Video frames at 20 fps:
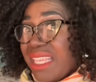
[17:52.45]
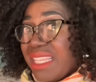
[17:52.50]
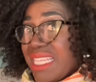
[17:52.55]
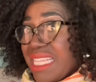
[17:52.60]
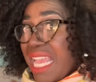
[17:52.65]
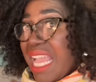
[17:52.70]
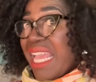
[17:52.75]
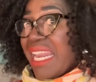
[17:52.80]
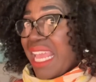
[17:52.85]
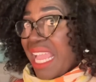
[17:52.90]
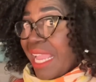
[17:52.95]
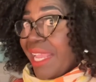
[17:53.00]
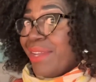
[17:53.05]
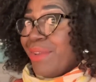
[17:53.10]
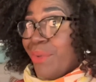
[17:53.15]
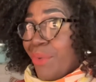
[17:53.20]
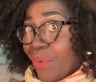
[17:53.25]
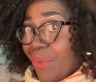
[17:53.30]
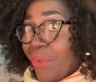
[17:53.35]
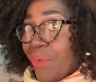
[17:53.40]
and I
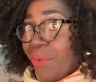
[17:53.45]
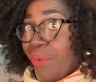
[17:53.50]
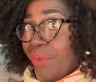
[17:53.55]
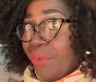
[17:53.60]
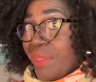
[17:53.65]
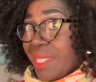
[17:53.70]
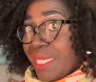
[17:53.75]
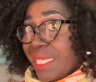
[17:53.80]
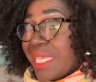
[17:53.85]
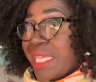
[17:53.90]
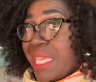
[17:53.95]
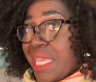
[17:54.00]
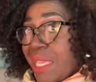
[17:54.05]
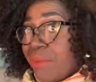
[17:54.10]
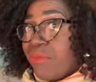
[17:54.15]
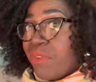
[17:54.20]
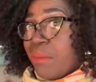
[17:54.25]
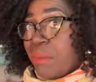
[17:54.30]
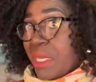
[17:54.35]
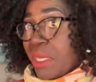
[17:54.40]
know that it came
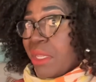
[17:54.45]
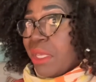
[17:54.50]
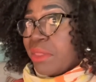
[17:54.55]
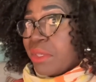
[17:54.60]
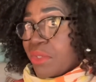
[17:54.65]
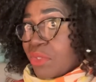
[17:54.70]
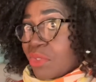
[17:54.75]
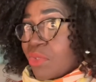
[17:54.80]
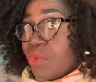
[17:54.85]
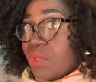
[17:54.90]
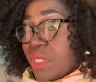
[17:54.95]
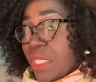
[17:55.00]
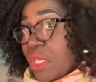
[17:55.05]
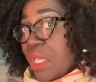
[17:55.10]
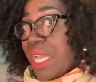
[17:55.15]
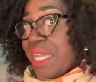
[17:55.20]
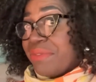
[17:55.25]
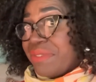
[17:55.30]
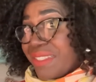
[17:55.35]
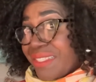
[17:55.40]
from another source and you
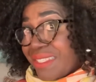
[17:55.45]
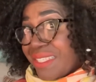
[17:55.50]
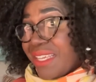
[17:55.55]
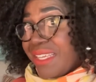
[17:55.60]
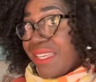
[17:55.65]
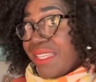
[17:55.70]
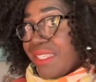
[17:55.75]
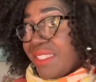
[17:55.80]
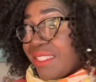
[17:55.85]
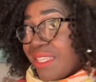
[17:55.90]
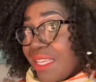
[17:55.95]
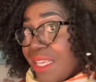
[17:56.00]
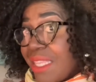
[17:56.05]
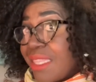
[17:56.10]
haven't said it,